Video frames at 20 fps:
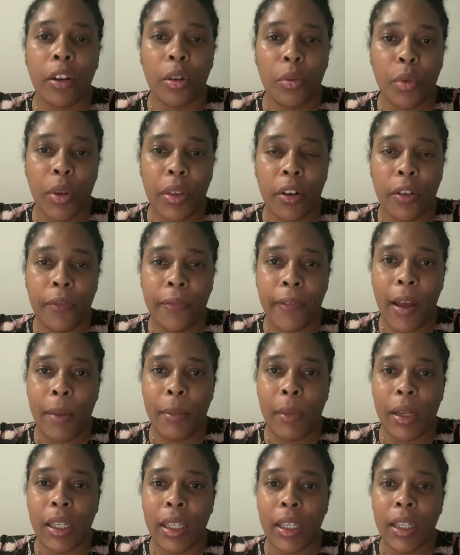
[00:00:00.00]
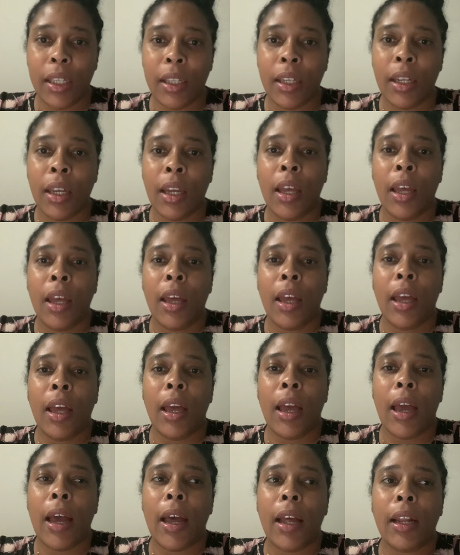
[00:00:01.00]
with her family,
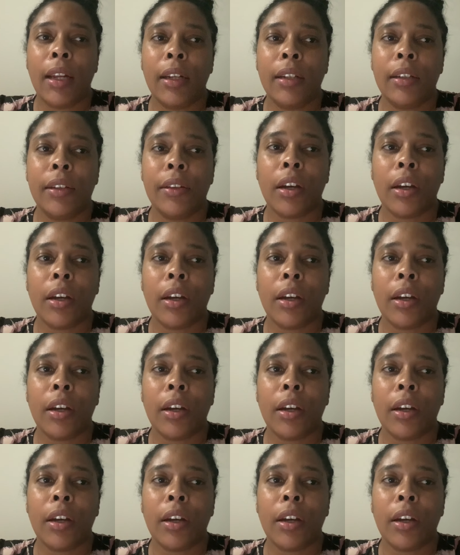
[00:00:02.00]
and